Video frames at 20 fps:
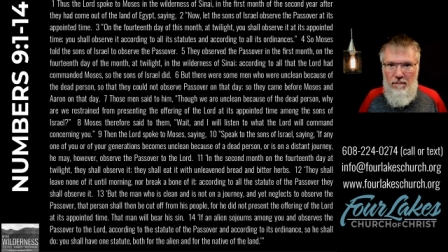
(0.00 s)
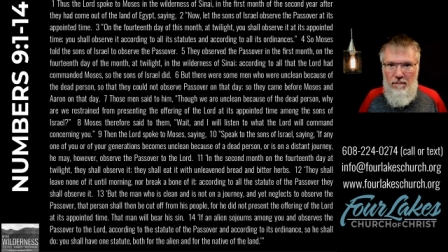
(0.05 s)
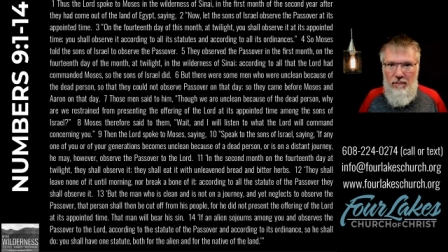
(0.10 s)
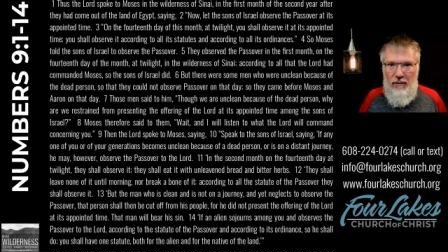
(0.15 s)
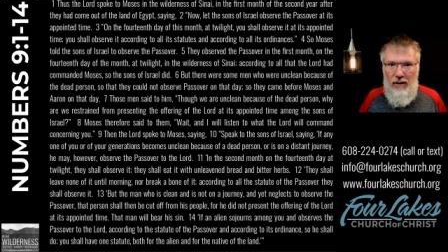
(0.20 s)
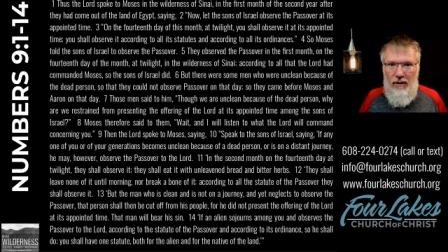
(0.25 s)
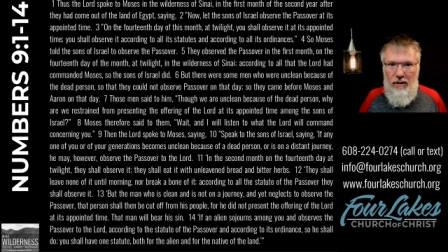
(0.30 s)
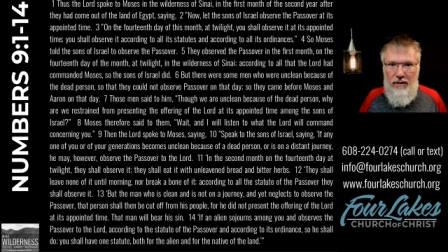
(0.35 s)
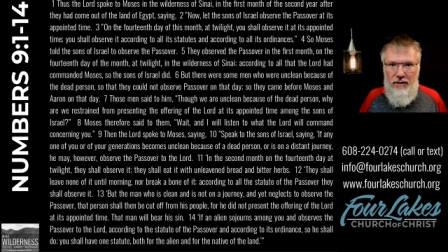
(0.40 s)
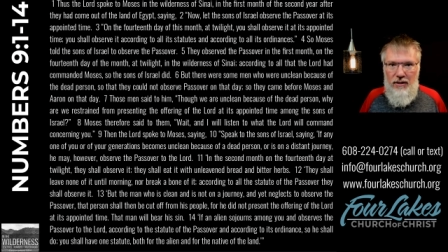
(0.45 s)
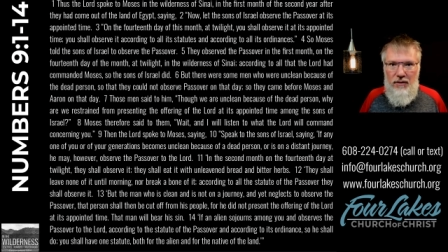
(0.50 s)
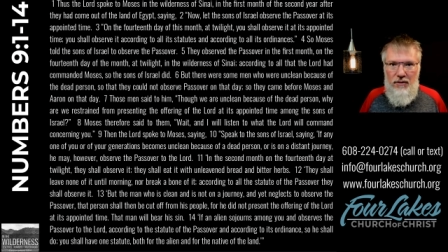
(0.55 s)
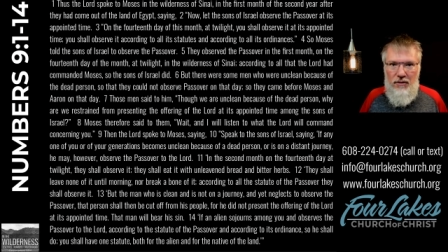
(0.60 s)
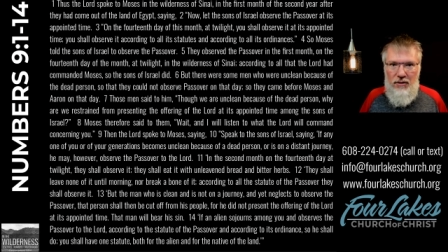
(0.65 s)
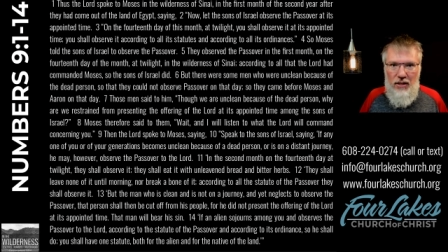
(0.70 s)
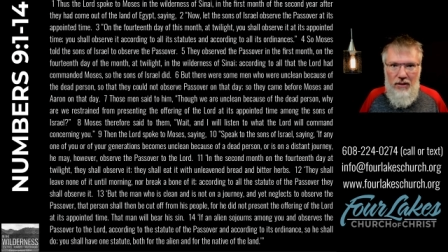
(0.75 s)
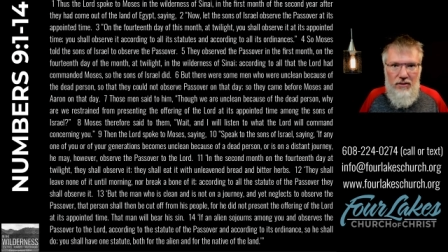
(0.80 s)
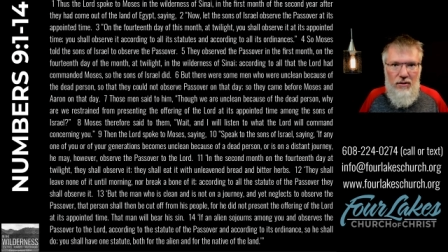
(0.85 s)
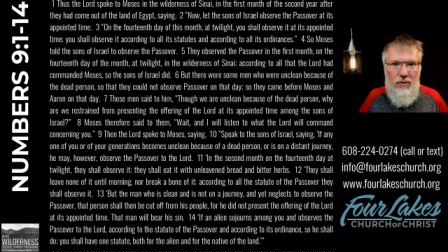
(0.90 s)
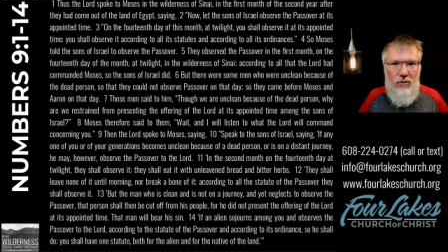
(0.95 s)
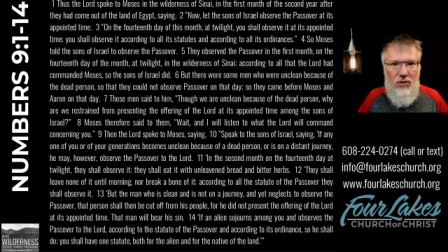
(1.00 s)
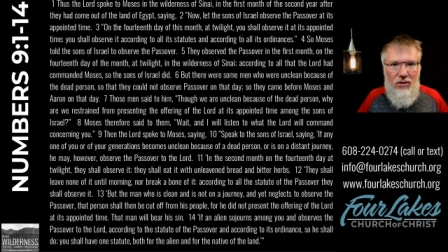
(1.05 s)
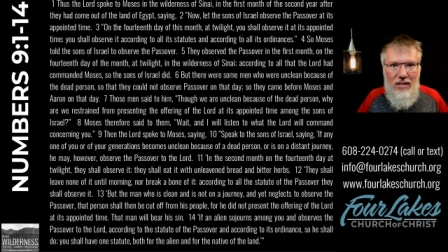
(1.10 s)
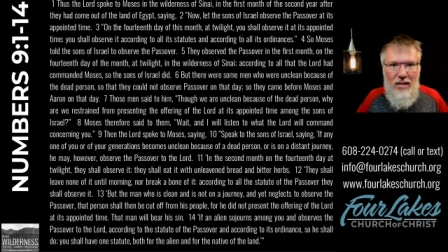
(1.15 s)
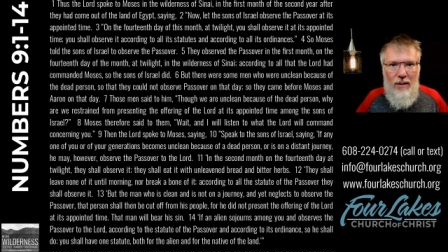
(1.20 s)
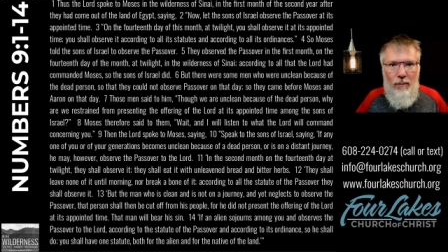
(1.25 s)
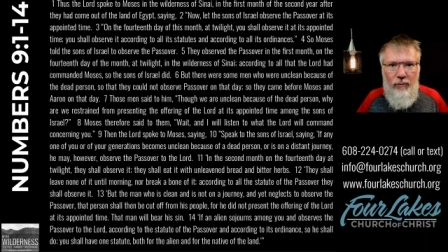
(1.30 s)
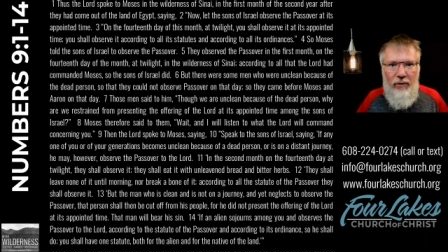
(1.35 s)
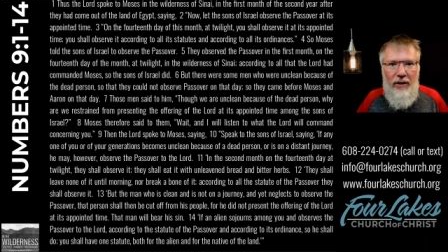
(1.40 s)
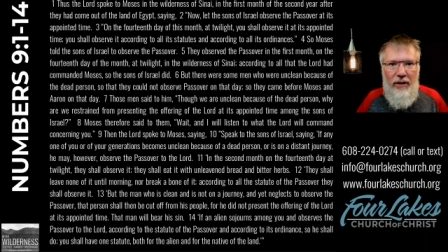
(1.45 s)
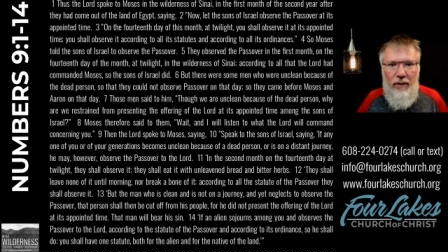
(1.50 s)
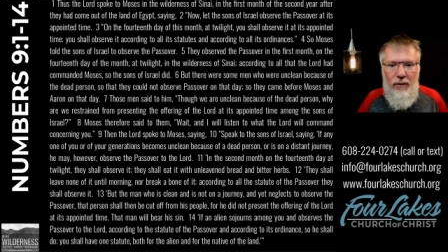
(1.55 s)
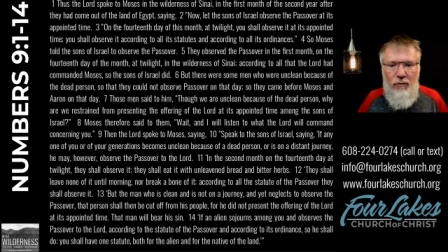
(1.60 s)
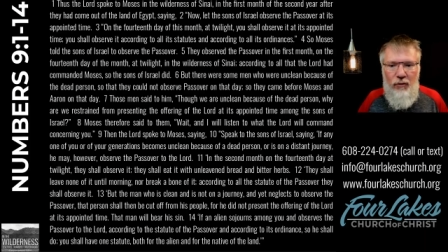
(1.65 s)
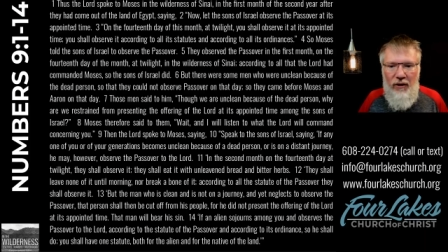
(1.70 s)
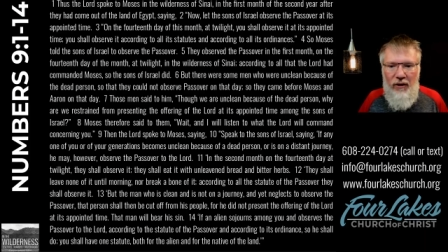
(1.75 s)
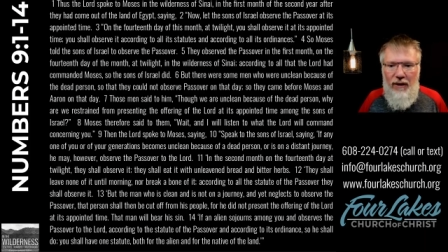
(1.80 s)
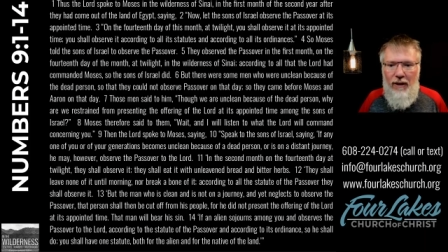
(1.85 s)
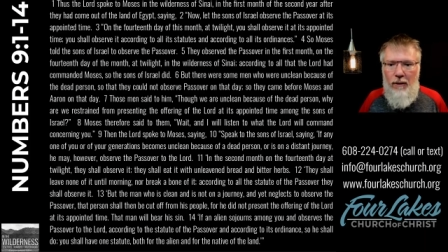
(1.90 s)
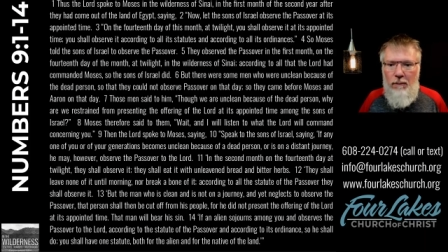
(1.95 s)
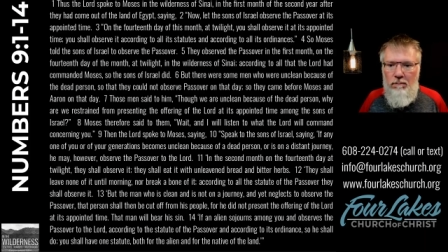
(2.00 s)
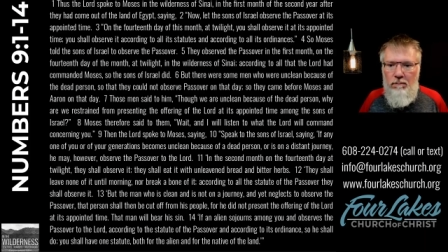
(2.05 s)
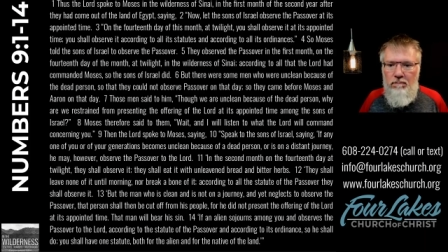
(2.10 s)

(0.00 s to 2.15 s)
You know, it doesn't seem very fair.